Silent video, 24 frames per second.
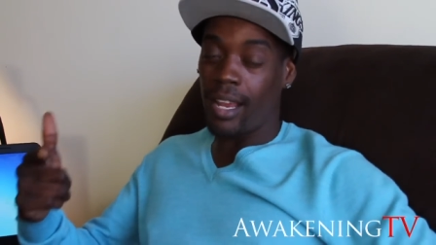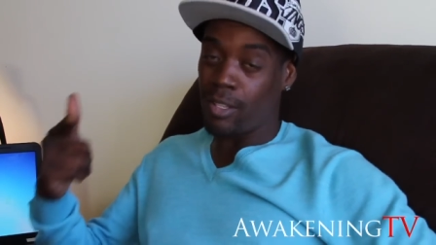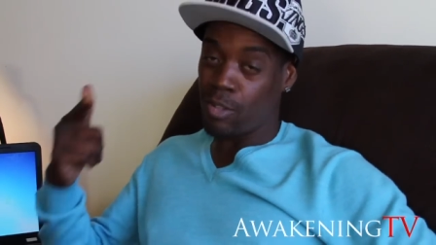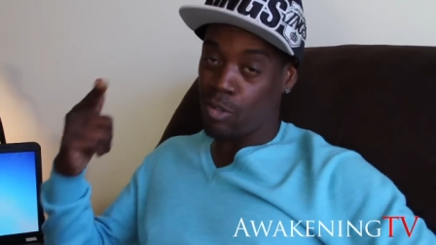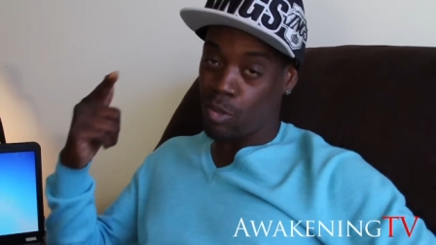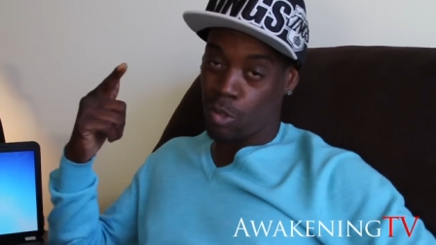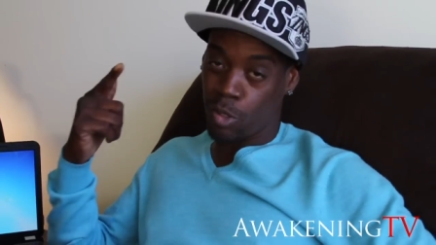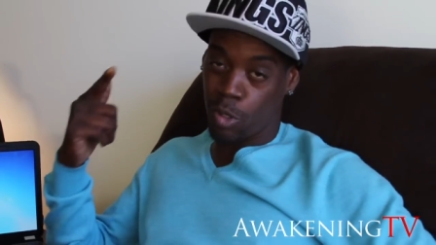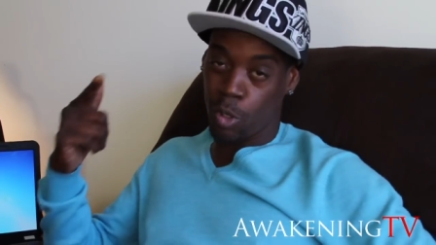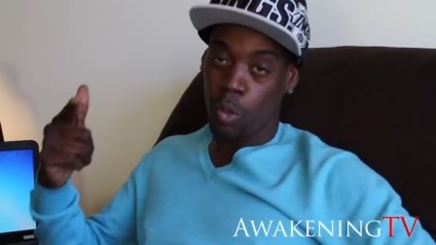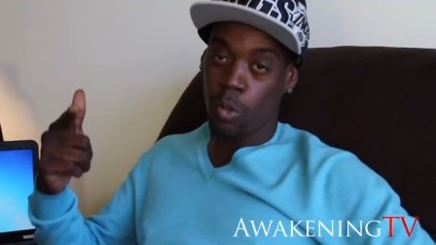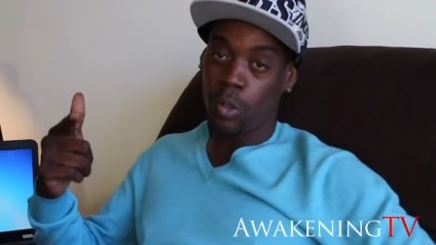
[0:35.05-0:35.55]
as
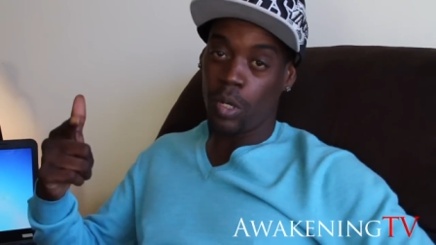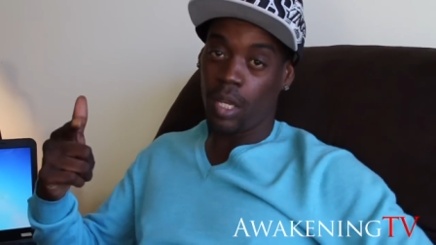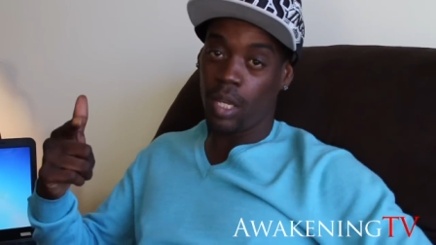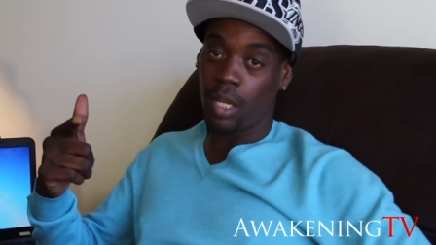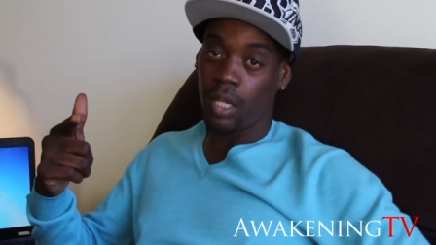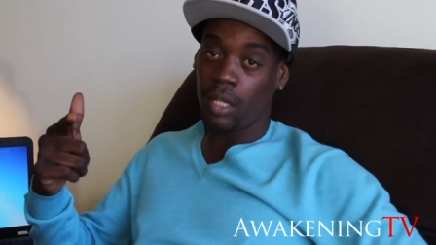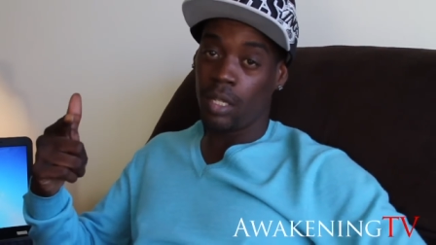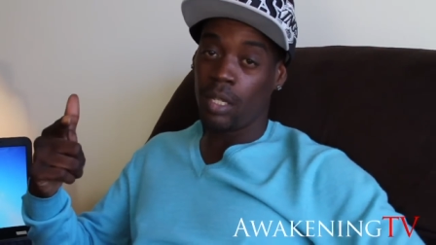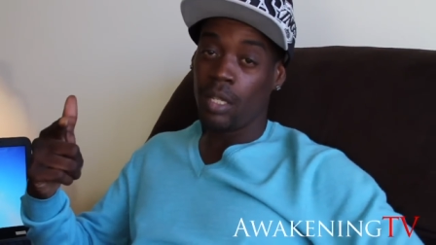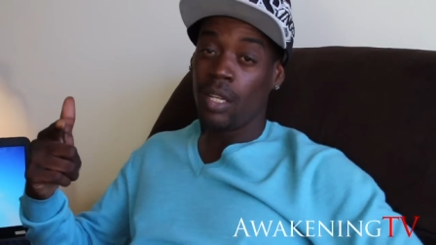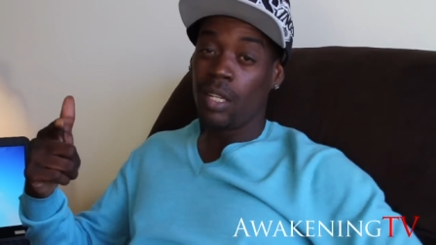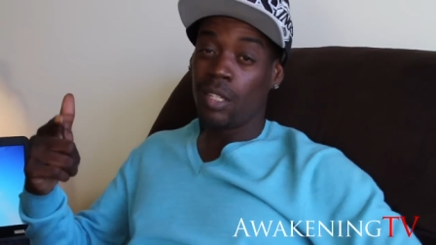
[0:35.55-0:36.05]
you tune
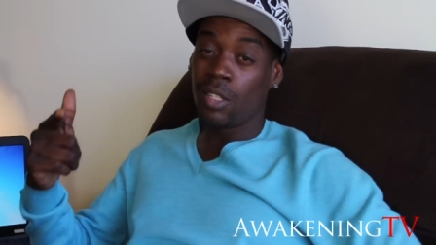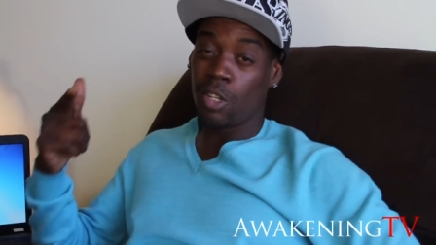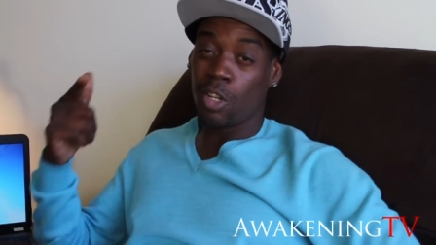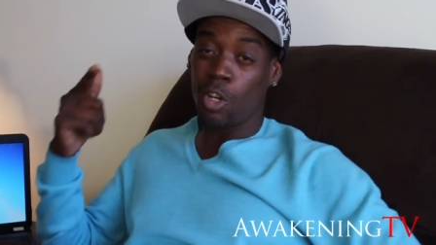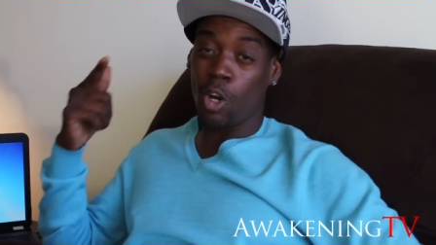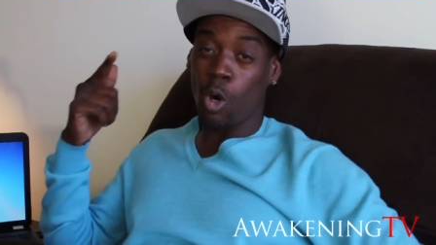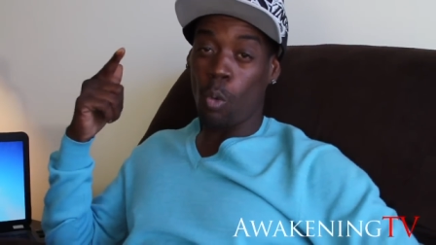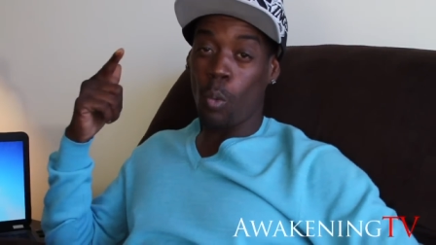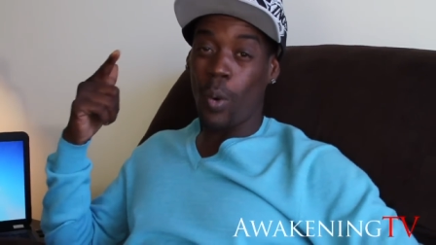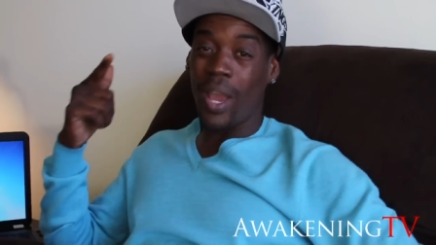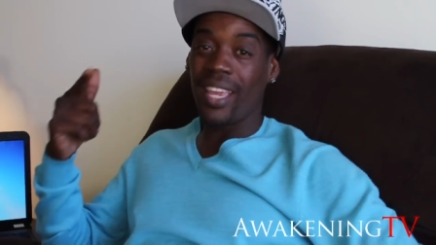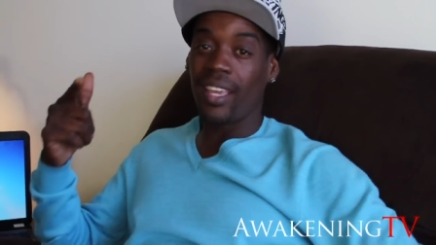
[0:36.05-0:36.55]
in to
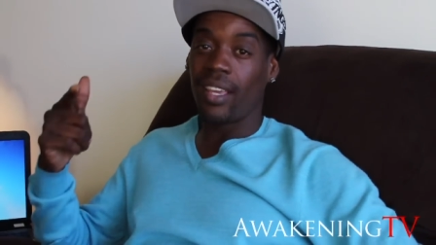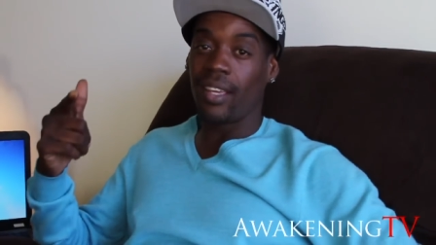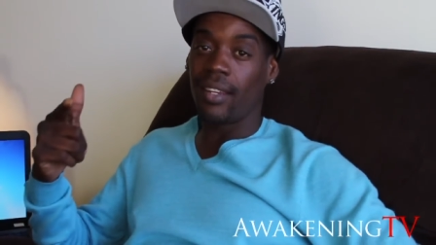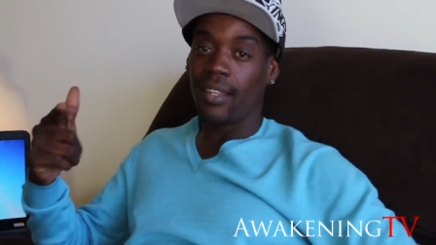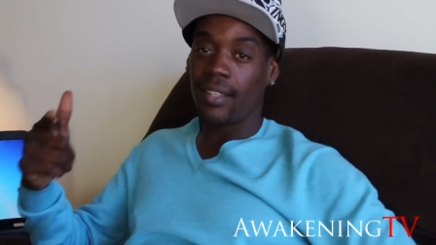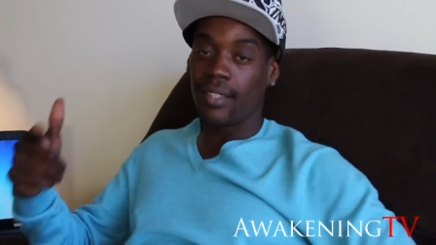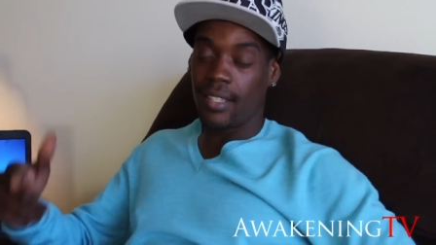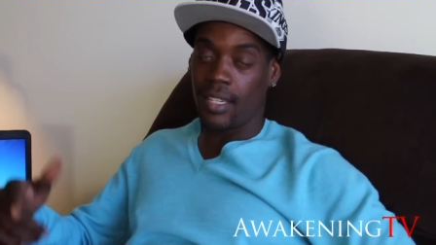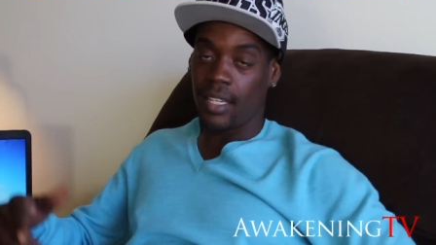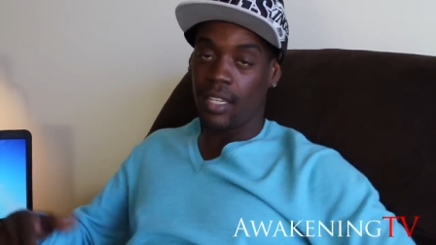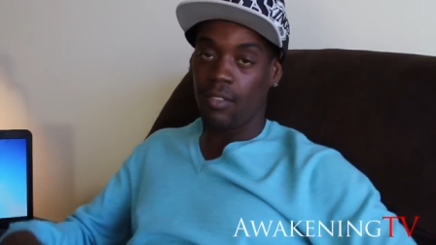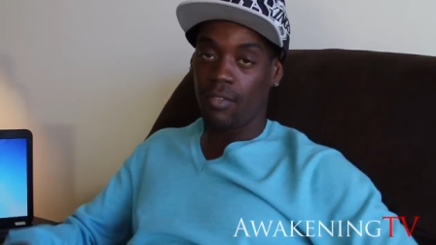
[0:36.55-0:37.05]

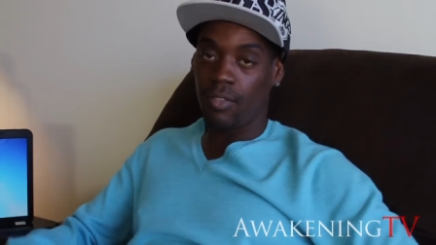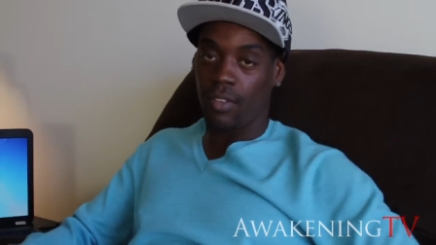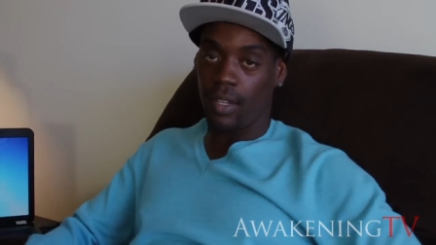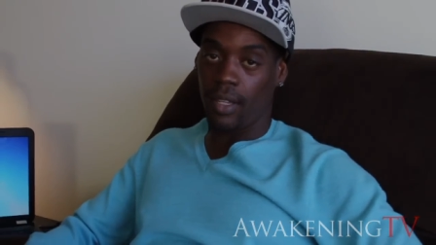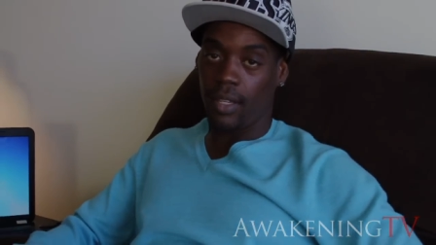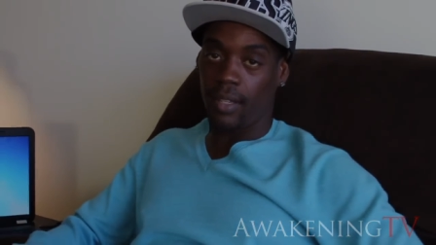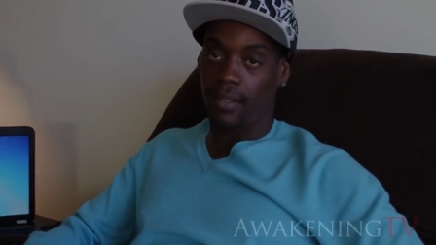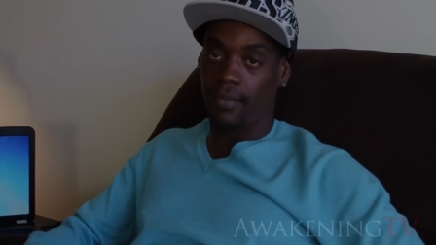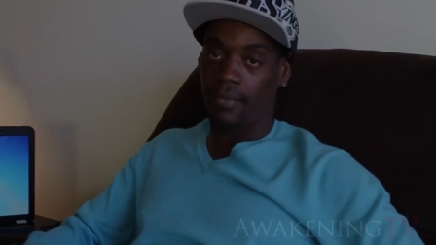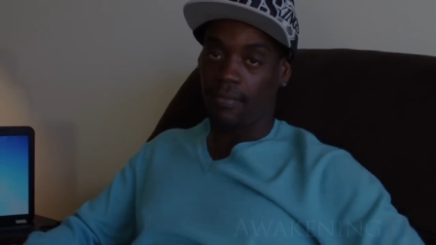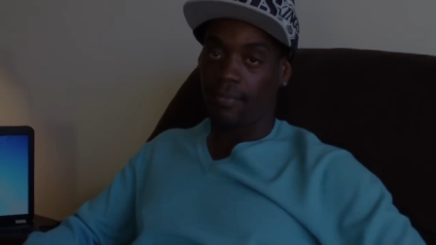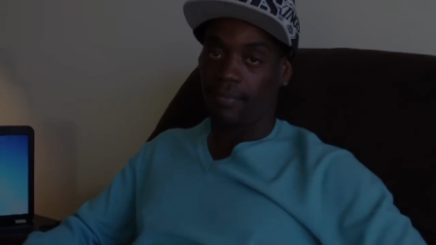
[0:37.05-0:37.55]
Awakening
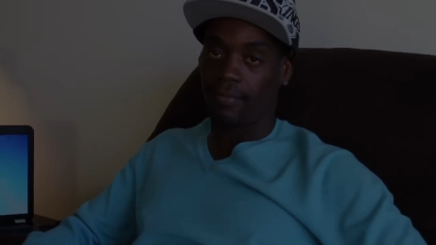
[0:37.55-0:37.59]
TV.